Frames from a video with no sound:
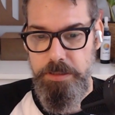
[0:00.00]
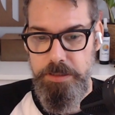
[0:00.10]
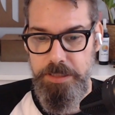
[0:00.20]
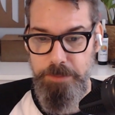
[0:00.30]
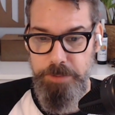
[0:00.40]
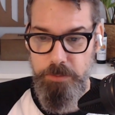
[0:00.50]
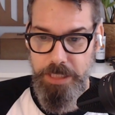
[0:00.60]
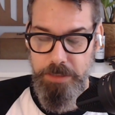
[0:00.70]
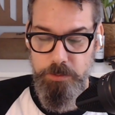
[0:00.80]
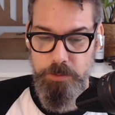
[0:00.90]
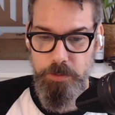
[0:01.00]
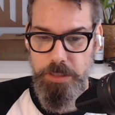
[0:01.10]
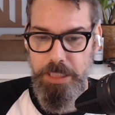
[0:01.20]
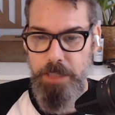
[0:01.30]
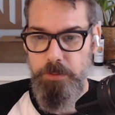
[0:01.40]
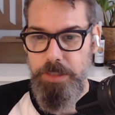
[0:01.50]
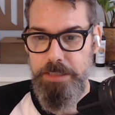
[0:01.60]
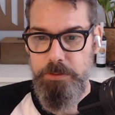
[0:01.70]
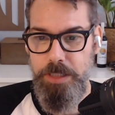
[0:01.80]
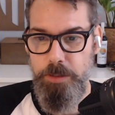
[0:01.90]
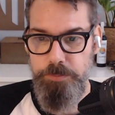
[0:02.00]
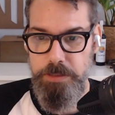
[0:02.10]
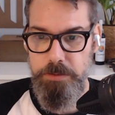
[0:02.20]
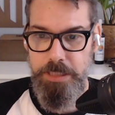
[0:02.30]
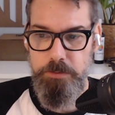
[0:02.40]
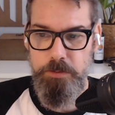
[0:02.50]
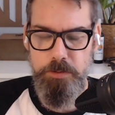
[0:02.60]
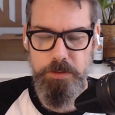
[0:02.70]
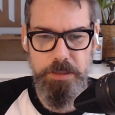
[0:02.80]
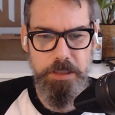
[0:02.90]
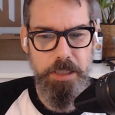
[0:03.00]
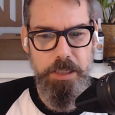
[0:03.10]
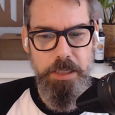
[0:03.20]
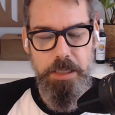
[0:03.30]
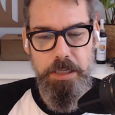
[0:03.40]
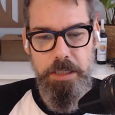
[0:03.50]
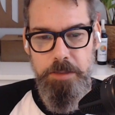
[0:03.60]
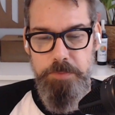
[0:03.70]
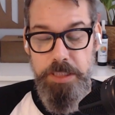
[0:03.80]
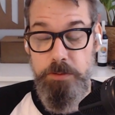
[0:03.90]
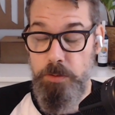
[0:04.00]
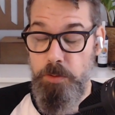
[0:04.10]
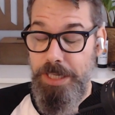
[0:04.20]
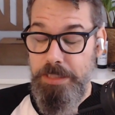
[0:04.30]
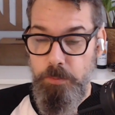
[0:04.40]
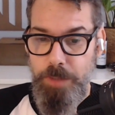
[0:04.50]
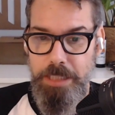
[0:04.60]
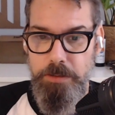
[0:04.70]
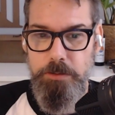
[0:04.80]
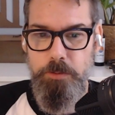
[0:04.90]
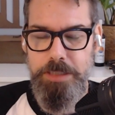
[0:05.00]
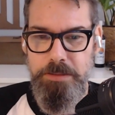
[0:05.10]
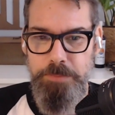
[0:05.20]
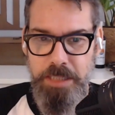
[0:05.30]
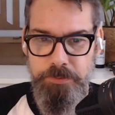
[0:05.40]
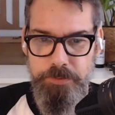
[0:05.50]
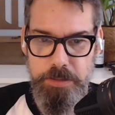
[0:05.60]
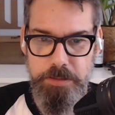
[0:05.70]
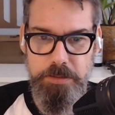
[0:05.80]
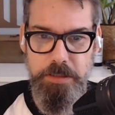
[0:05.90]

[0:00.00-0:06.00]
Debbie to get to shore, how he had to help me get to shore. It took quite a while, quite some effort.